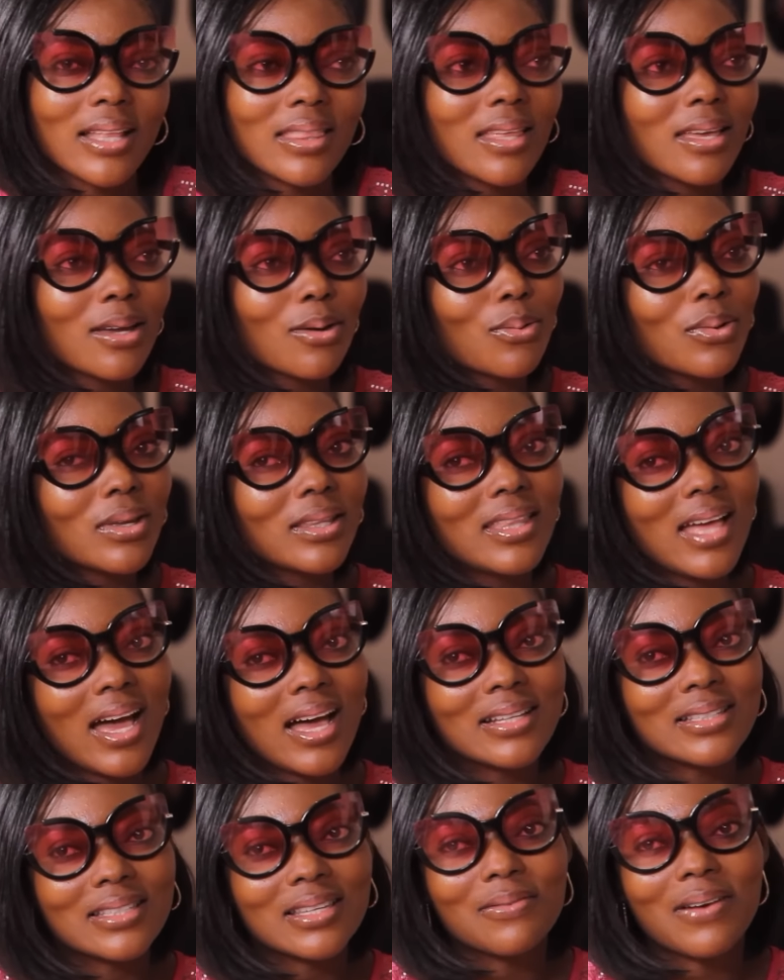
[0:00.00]
I think with
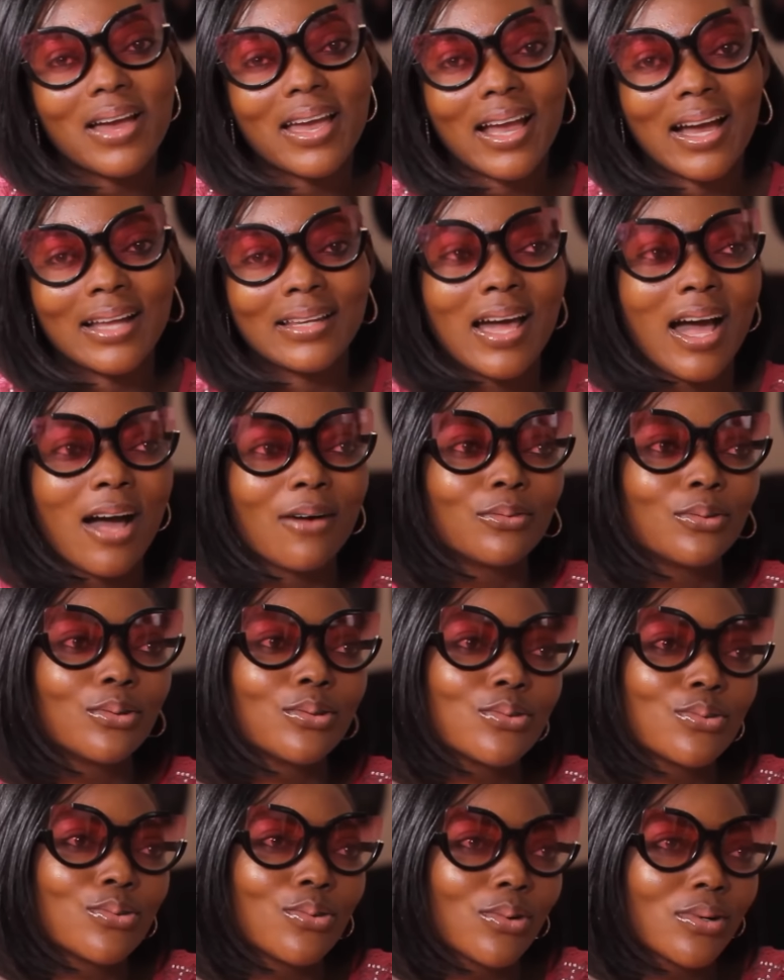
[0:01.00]
that, if I can have
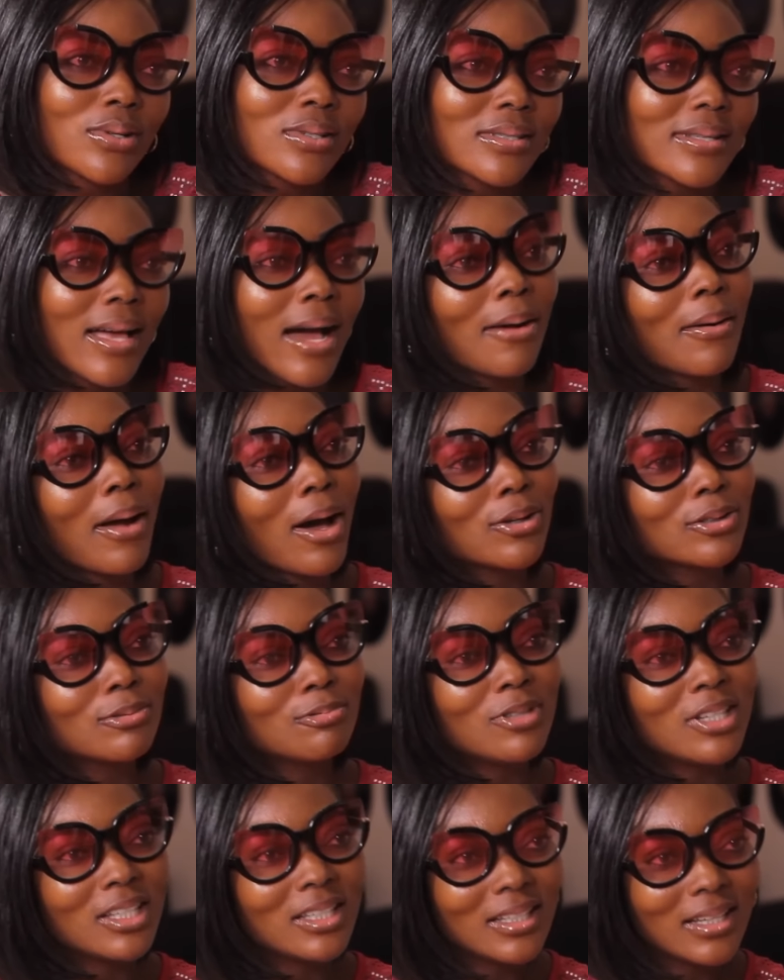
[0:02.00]
those drugs
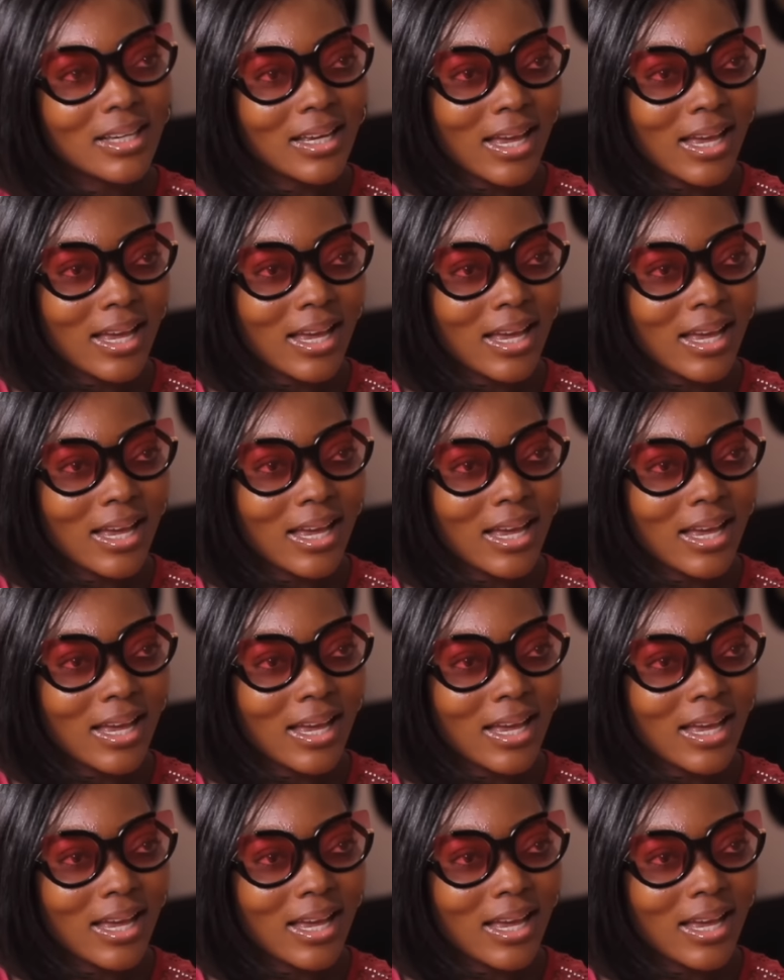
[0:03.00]
around me,